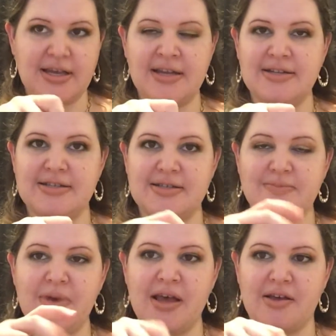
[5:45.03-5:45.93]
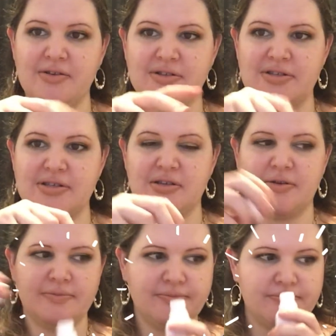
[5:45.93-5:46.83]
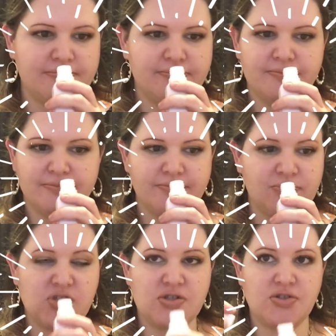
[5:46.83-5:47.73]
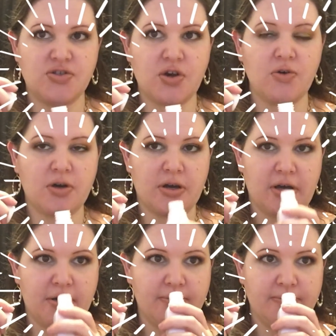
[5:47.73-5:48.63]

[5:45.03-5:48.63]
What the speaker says: And it smells so good.